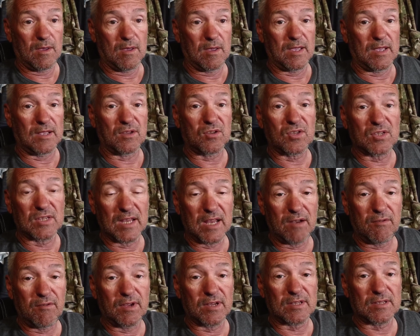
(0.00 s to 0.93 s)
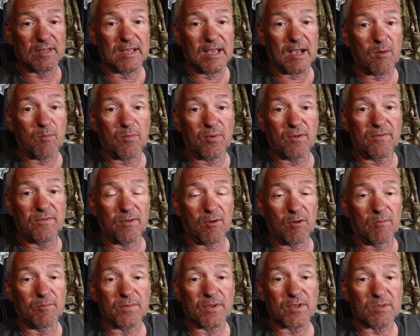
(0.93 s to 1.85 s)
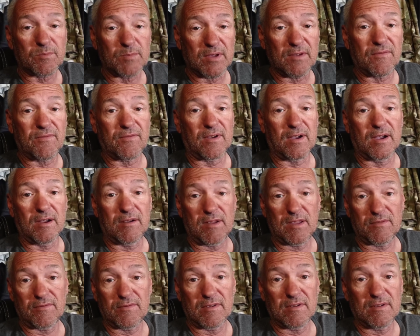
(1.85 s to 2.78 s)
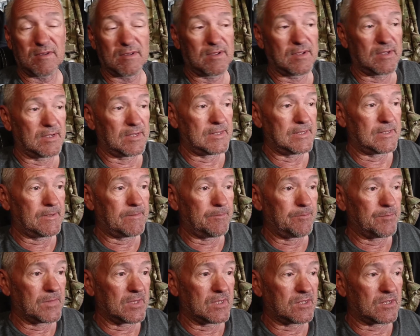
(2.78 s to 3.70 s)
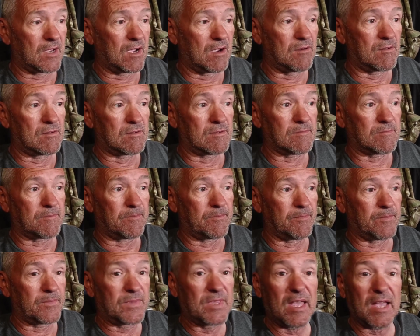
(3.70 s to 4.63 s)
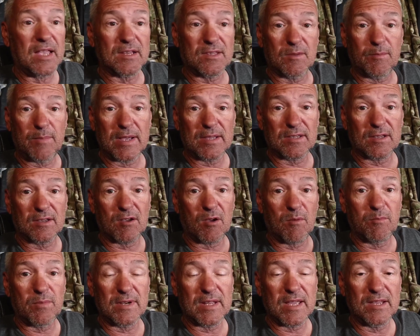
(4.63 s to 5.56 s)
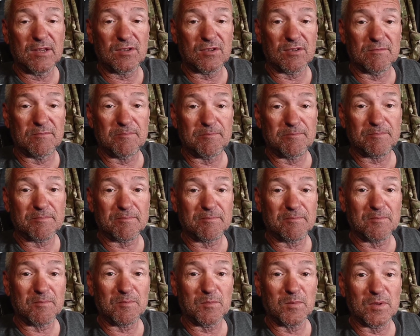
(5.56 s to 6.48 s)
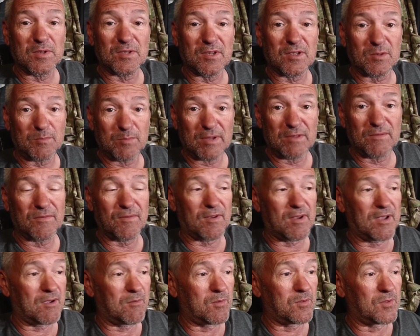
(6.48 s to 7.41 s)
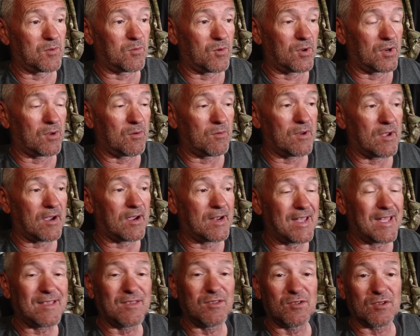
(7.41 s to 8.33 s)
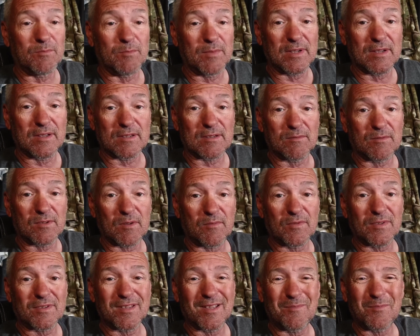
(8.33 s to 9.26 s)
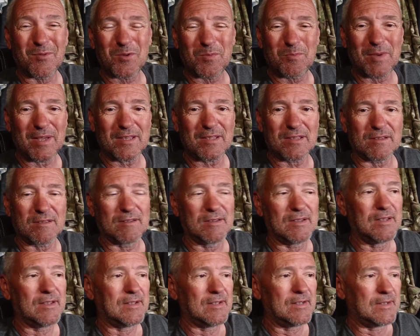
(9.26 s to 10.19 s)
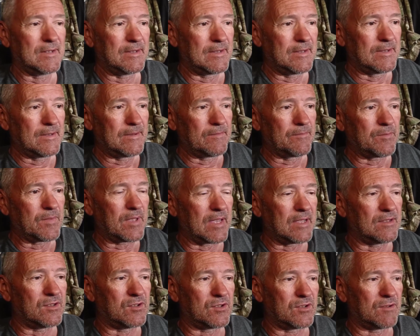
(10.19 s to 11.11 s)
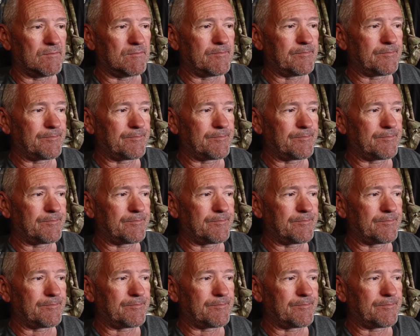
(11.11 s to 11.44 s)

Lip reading: it seriously outperformed the Spitfire even. So there's the better combination, was the Spitfire with the 109 engine, because it was obviously a much better engine.